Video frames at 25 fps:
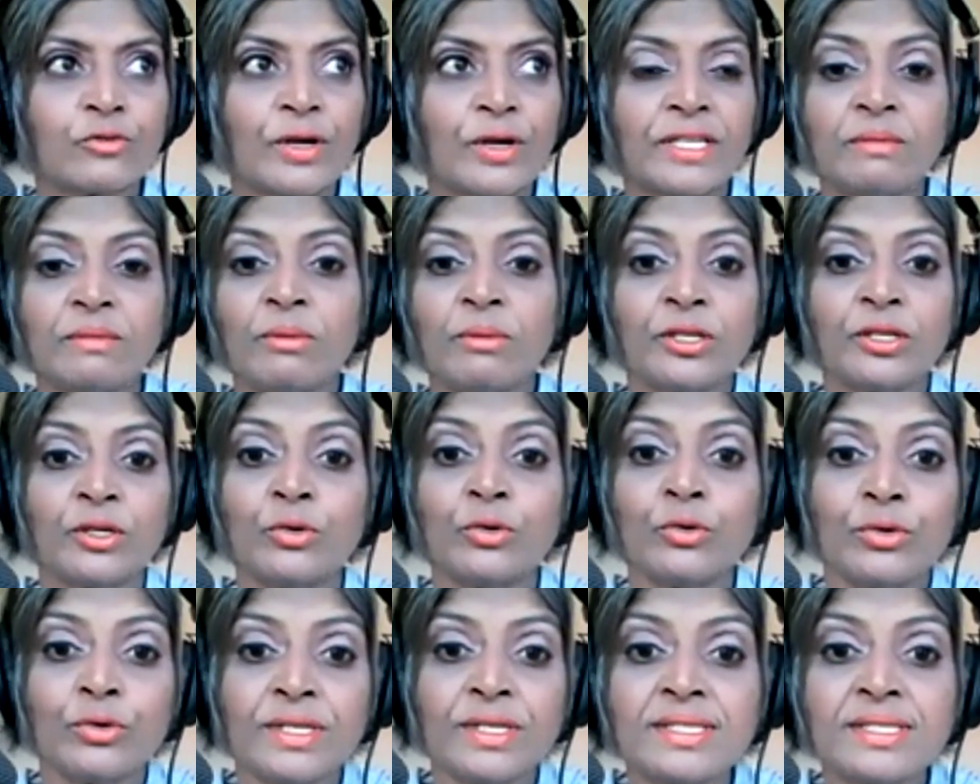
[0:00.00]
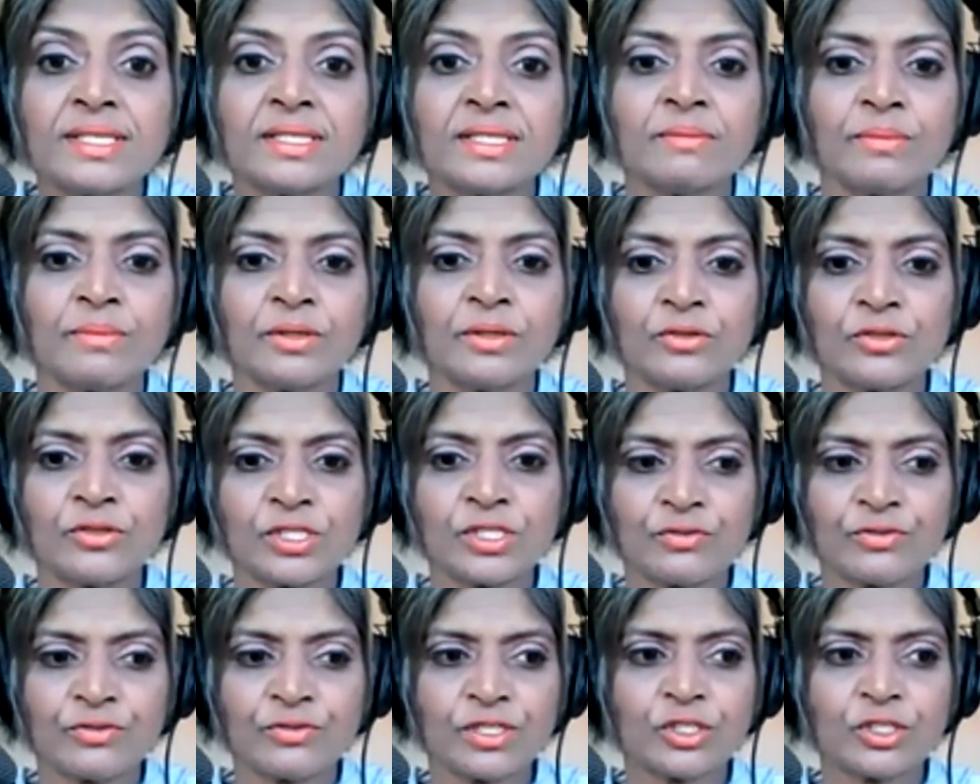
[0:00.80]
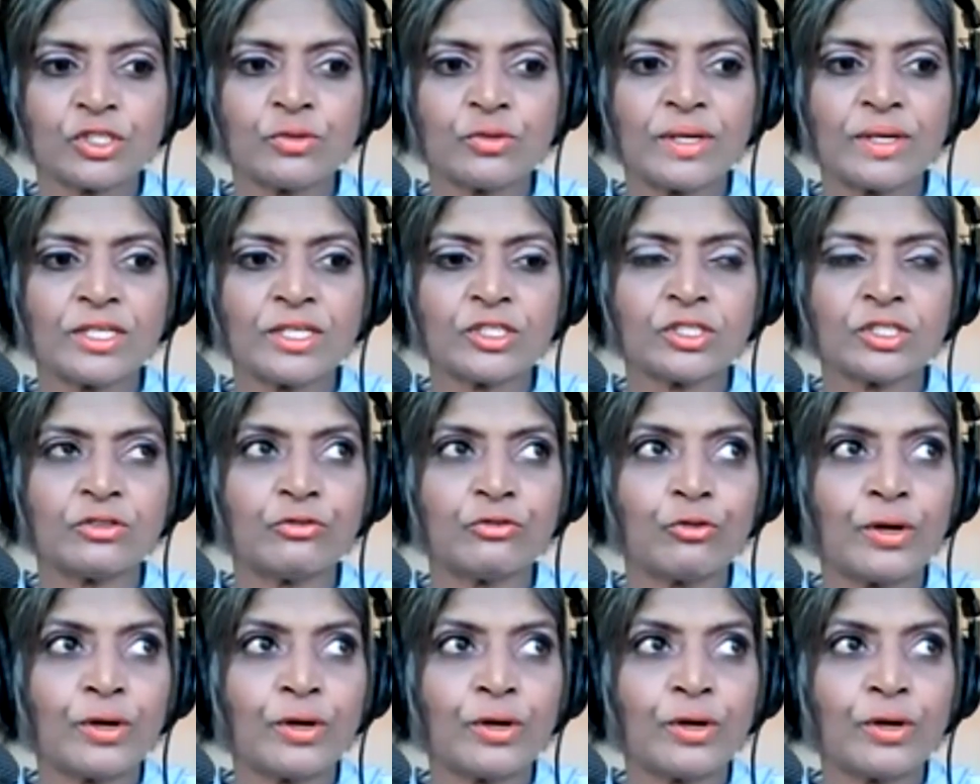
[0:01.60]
for anybody who is in an abusive situation,